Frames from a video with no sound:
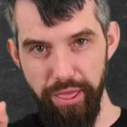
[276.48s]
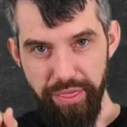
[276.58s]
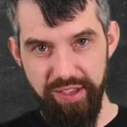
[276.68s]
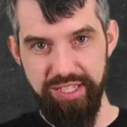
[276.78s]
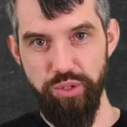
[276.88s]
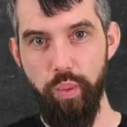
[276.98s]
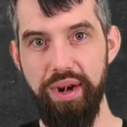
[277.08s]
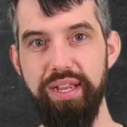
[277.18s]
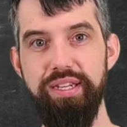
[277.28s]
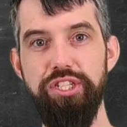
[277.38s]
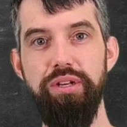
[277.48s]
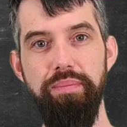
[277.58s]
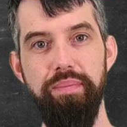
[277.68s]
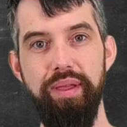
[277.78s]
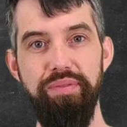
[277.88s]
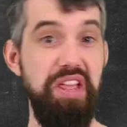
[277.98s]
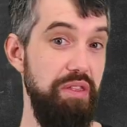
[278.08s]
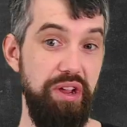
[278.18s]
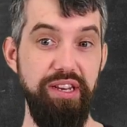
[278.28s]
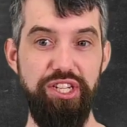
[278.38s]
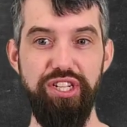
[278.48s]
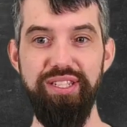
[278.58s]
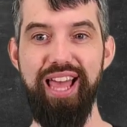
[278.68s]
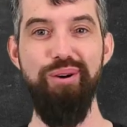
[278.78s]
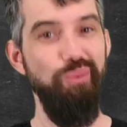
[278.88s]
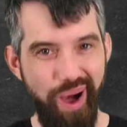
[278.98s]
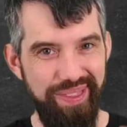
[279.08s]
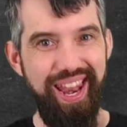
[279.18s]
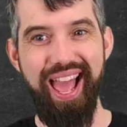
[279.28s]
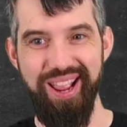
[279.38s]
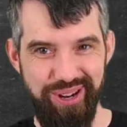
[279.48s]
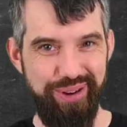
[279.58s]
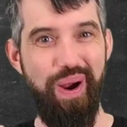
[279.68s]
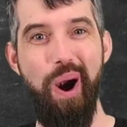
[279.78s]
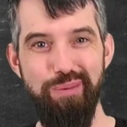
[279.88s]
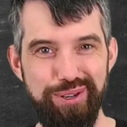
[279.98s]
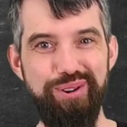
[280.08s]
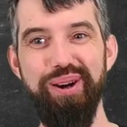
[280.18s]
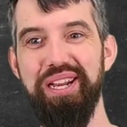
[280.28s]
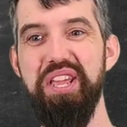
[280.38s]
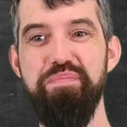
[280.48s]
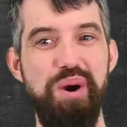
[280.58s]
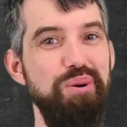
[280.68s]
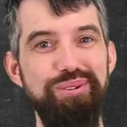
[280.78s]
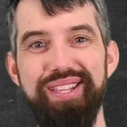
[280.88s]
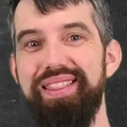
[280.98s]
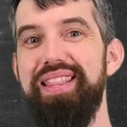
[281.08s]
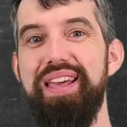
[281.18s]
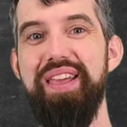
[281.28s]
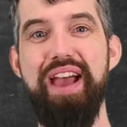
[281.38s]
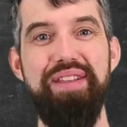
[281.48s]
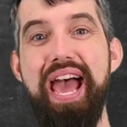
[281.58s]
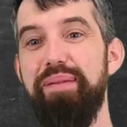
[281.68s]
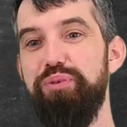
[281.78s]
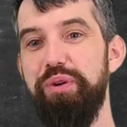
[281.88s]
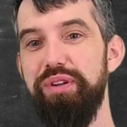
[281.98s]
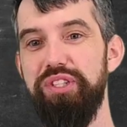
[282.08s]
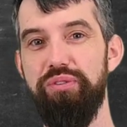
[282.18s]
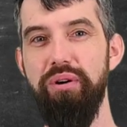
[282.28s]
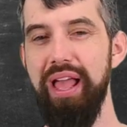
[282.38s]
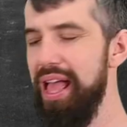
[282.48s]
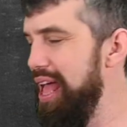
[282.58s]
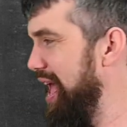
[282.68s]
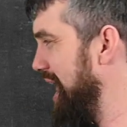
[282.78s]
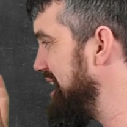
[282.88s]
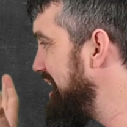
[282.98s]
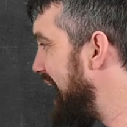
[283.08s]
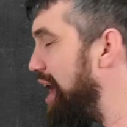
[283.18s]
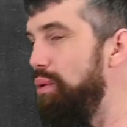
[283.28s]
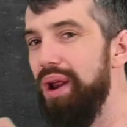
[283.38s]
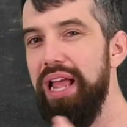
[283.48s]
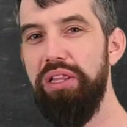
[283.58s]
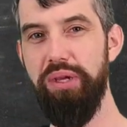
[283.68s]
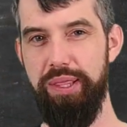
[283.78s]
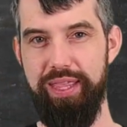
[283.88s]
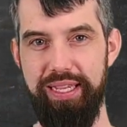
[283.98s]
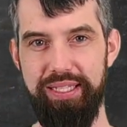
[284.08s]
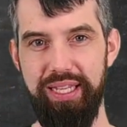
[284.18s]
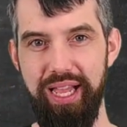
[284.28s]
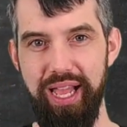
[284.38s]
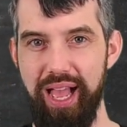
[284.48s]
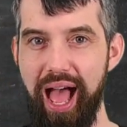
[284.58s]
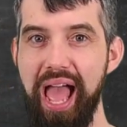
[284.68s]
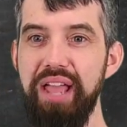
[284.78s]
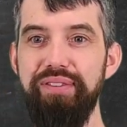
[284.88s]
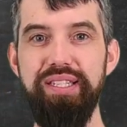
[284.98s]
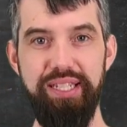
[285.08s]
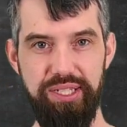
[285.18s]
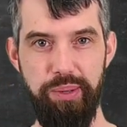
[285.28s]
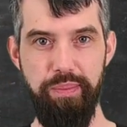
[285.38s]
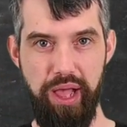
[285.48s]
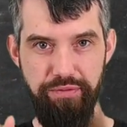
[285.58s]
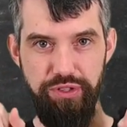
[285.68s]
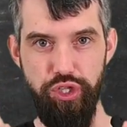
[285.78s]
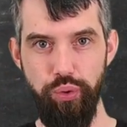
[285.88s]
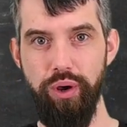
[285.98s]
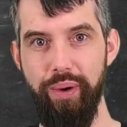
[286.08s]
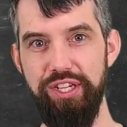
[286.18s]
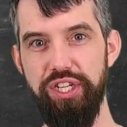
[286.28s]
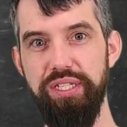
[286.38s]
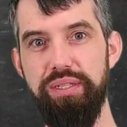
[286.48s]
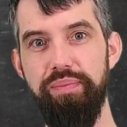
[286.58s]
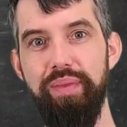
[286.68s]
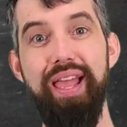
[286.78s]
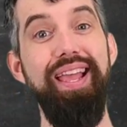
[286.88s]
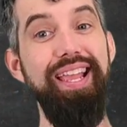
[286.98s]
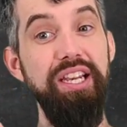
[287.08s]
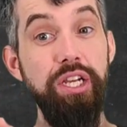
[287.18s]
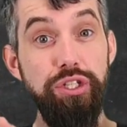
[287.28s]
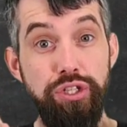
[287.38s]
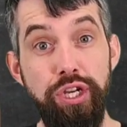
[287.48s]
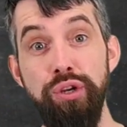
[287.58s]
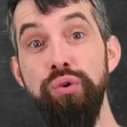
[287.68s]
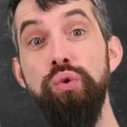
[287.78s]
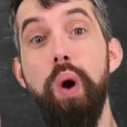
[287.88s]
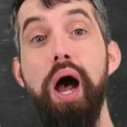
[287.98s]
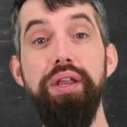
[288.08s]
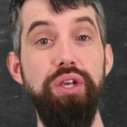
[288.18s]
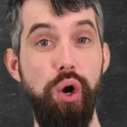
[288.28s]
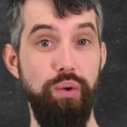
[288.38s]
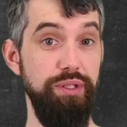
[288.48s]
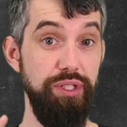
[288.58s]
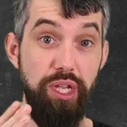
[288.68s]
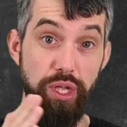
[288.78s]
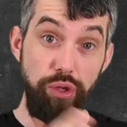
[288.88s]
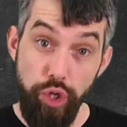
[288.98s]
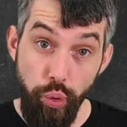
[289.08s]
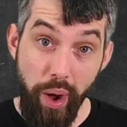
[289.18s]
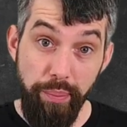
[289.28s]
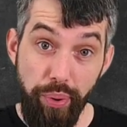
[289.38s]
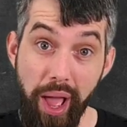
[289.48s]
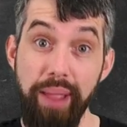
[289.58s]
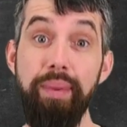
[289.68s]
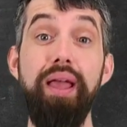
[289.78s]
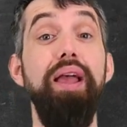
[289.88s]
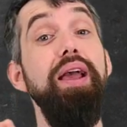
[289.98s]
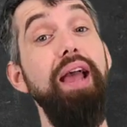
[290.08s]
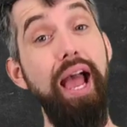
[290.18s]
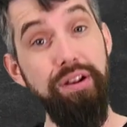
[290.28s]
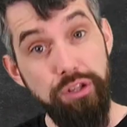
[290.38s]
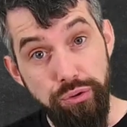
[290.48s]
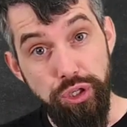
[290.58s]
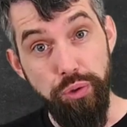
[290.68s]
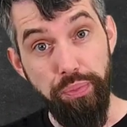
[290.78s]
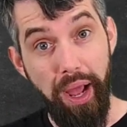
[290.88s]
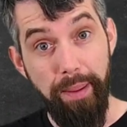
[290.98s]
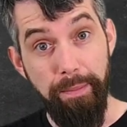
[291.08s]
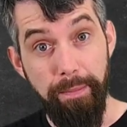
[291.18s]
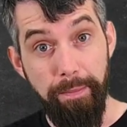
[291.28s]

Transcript: This is one condition. The other condition is that one that I sort of arbitrarily impose, that they have to add up to equal to 0. And now when I look at this, I have a system of two equations in two unknowns, u1 prime and u2 prime.